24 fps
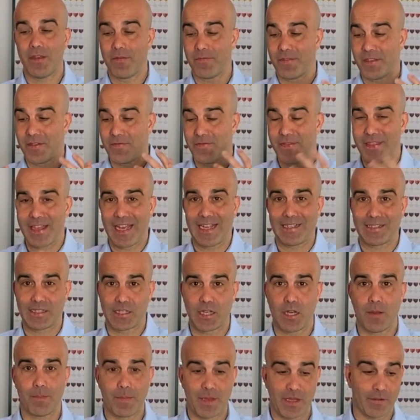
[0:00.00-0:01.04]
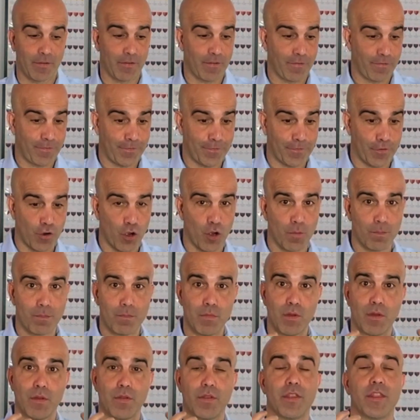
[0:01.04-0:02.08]
than that coming from
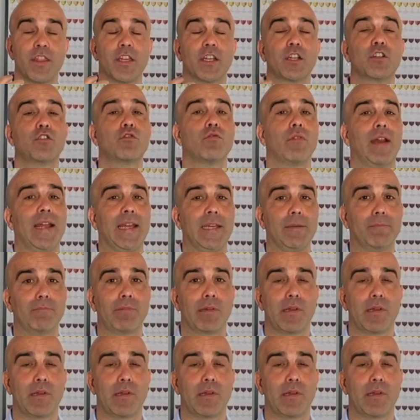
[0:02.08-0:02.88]
the grape.